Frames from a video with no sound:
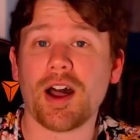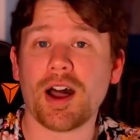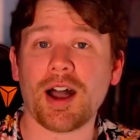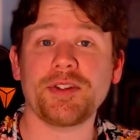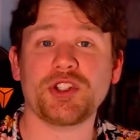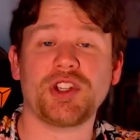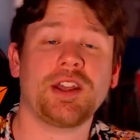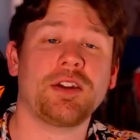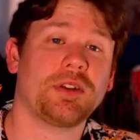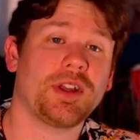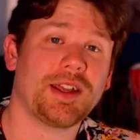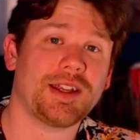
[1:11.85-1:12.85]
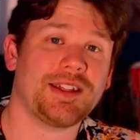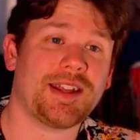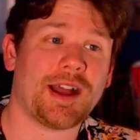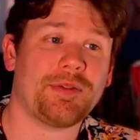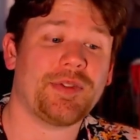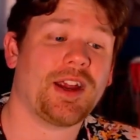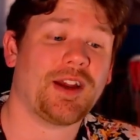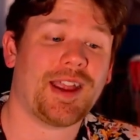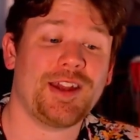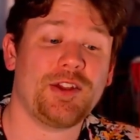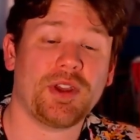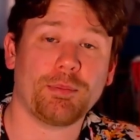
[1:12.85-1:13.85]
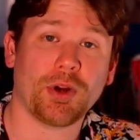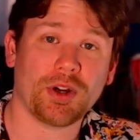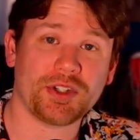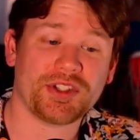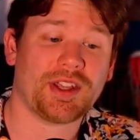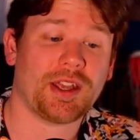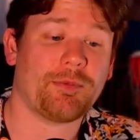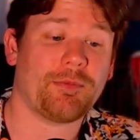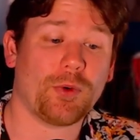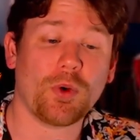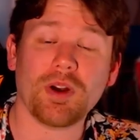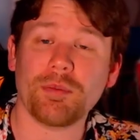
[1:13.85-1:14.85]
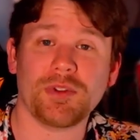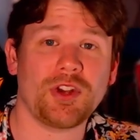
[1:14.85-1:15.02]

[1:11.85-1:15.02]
on the channel down there, and you can purchase them for,